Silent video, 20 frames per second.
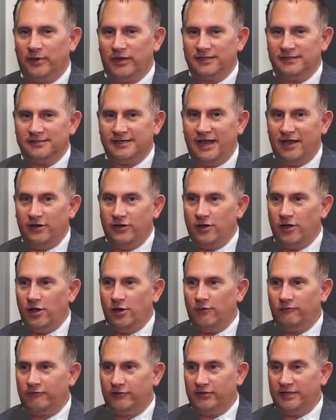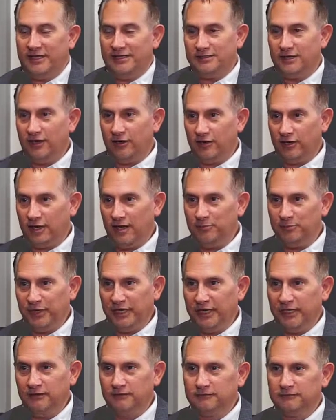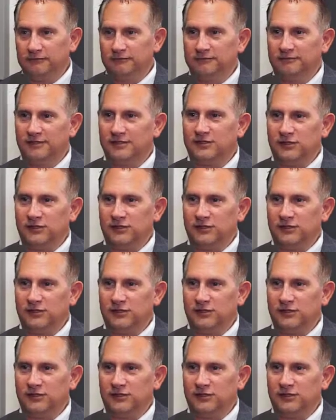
But it's not no for the entire company. Right.